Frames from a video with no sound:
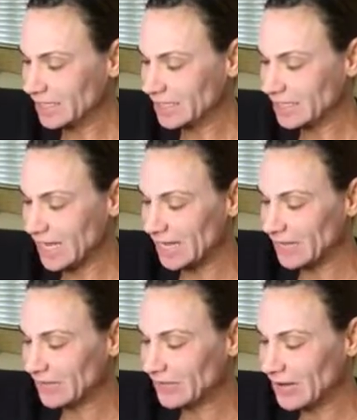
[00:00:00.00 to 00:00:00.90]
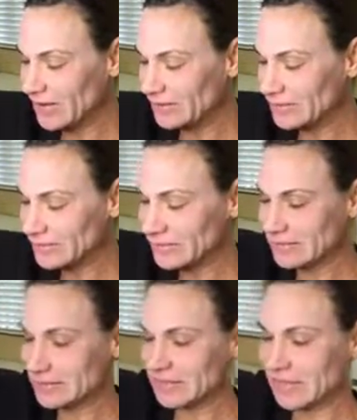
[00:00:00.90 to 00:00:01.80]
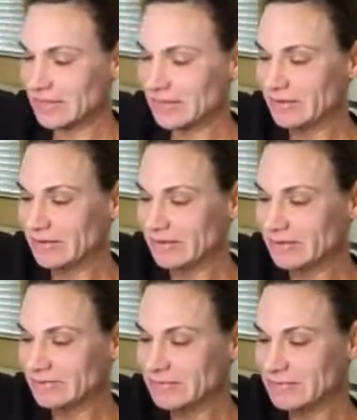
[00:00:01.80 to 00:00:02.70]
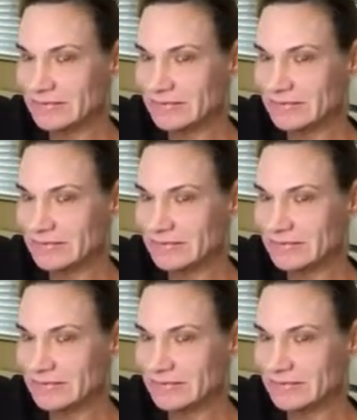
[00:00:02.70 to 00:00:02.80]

It's kind of gross. It's kind of gross.